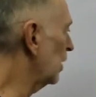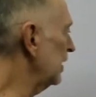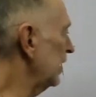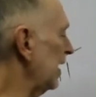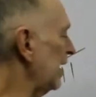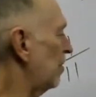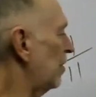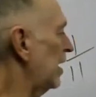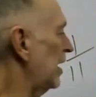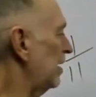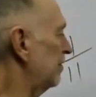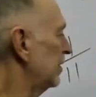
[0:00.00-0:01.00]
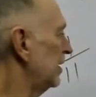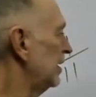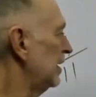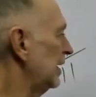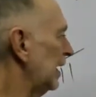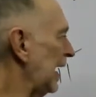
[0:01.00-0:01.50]
now I have
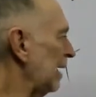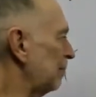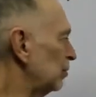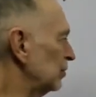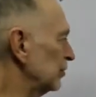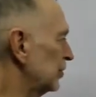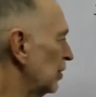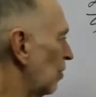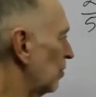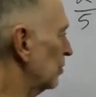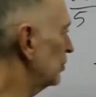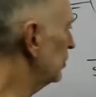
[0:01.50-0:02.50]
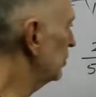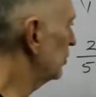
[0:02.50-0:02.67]
apples and oranges